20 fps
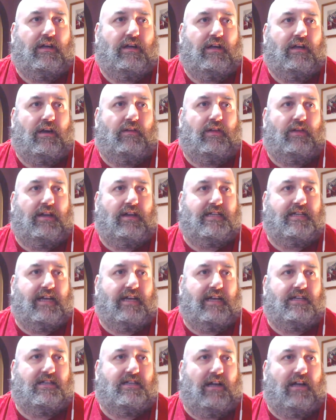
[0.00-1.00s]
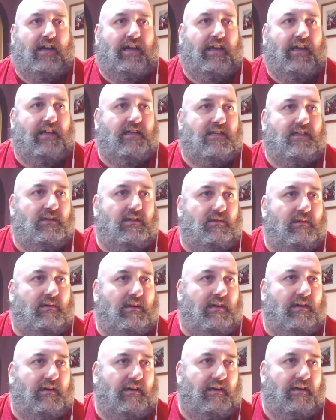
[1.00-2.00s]
and then he's getting stuck
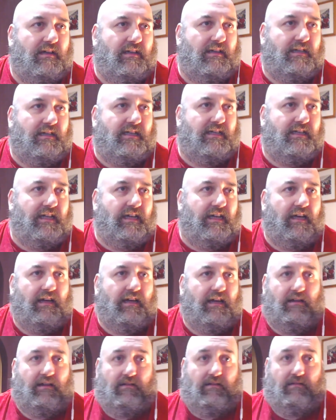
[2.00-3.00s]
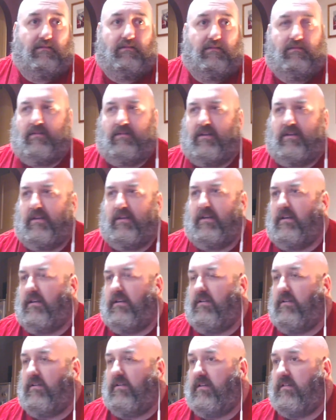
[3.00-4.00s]
into Titty. Oh dear,
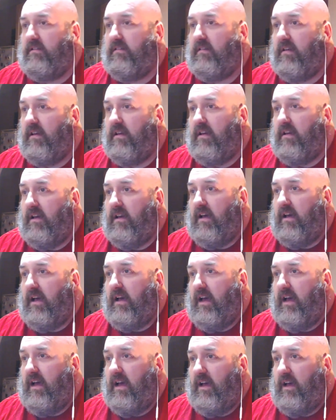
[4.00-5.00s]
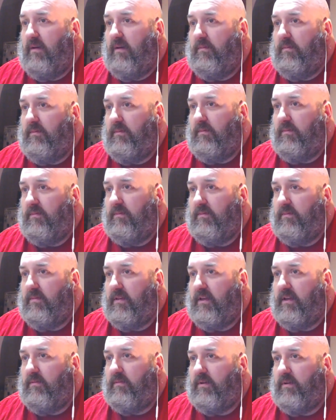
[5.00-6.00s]
nice.
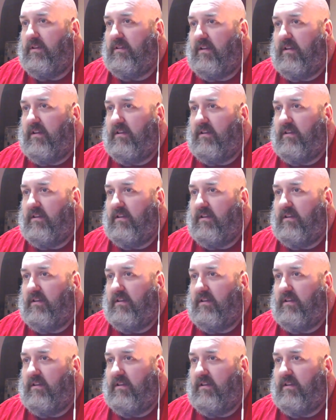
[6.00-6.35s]
West London.